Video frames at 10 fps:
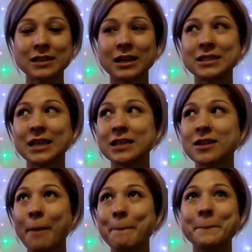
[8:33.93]
and it takes
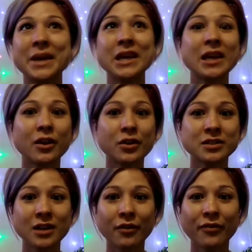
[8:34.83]
not beating
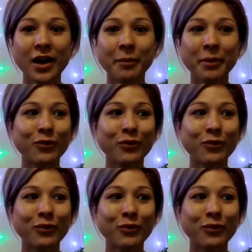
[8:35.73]
yourself up